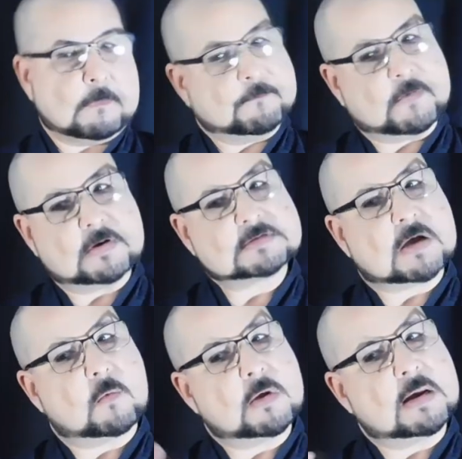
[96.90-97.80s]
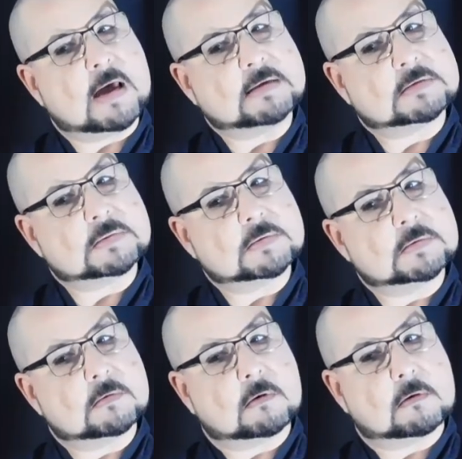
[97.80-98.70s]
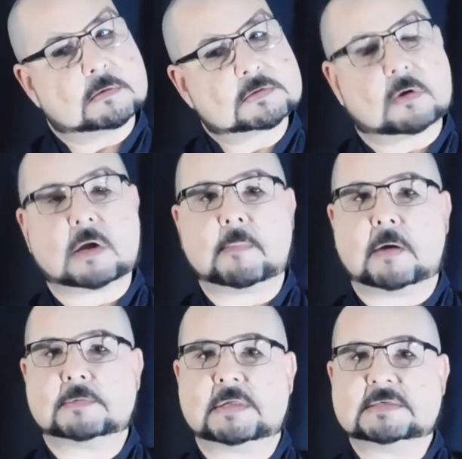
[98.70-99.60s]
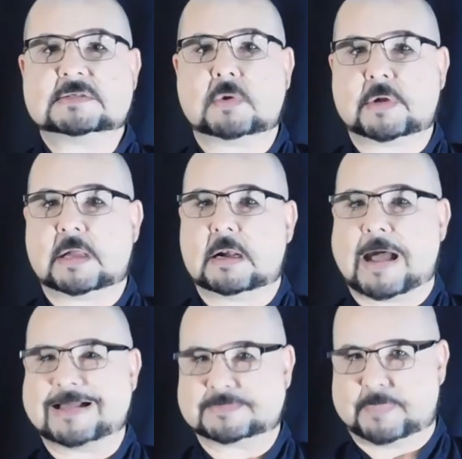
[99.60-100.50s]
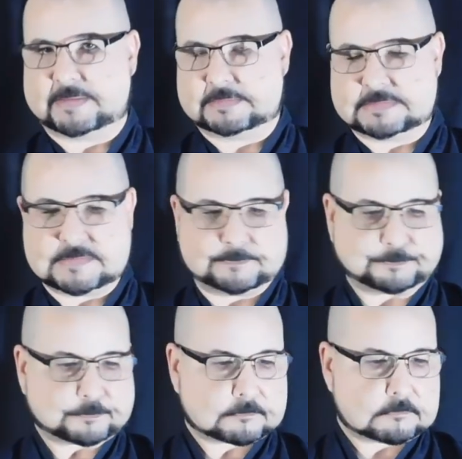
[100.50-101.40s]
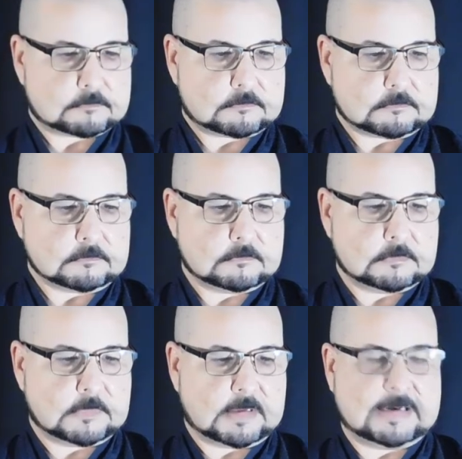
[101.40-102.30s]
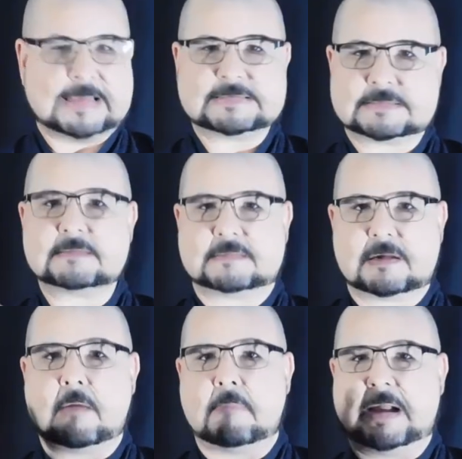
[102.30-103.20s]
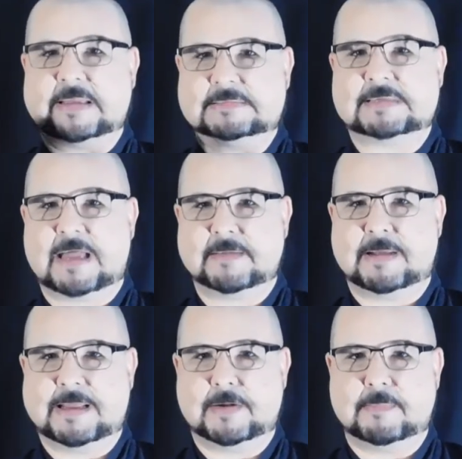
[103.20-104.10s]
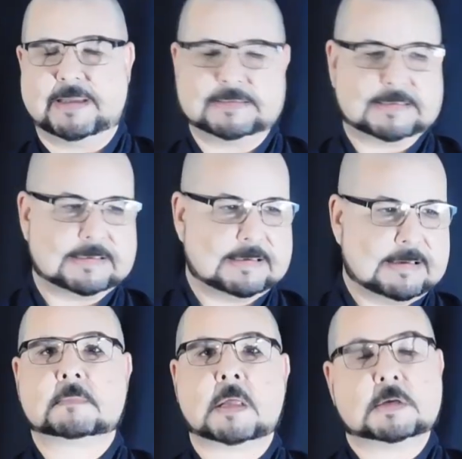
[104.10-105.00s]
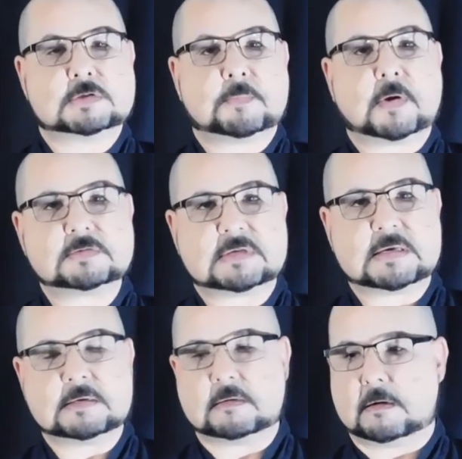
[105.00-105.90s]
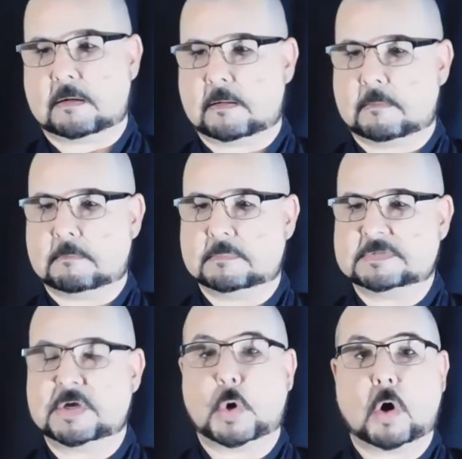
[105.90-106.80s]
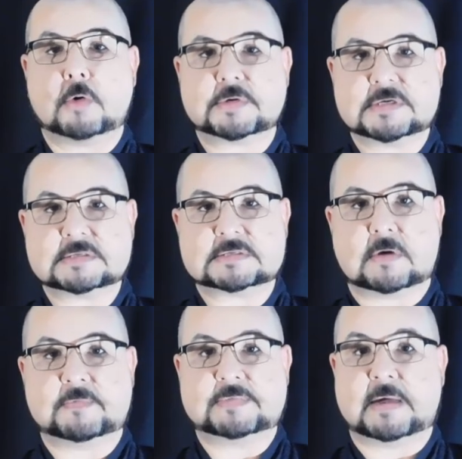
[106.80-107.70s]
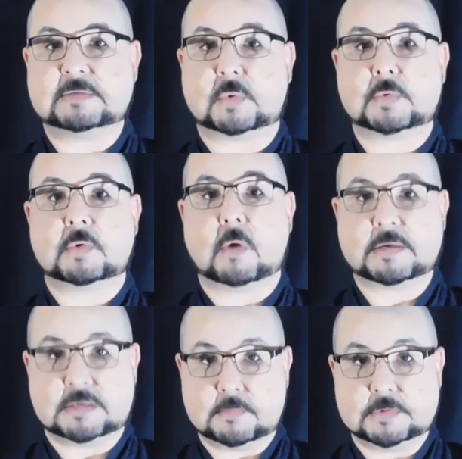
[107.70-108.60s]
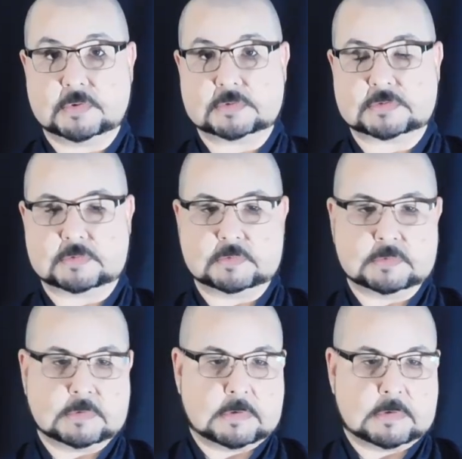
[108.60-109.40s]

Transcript: First, I would like to uh, talk about the historical aspects. Let's come back in time a little bit. Supposedly, uh, the origins of the Daito Ryu Aiki Bujutsu